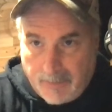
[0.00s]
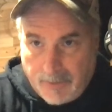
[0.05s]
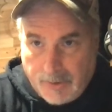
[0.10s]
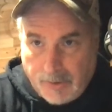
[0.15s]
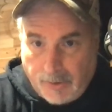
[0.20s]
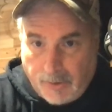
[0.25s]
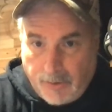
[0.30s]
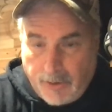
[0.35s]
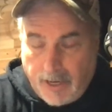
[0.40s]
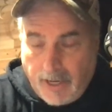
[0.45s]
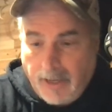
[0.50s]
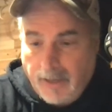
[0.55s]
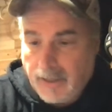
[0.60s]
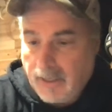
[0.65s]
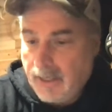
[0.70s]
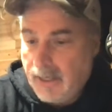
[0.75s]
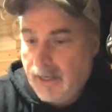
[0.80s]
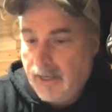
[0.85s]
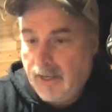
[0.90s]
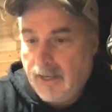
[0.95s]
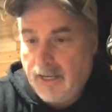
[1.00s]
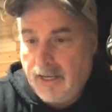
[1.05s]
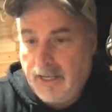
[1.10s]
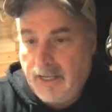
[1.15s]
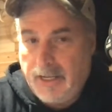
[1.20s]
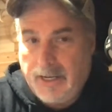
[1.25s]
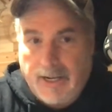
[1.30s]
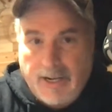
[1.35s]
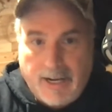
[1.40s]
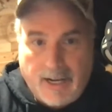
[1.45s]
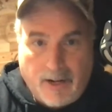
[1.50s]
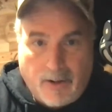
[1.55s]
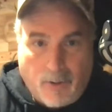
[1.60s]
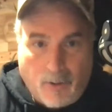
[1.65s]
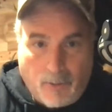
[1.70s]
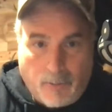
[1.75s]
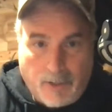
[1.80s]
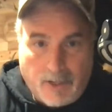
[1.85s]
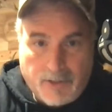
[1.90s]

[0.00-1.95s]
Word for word: in Missouri. And then I got a whole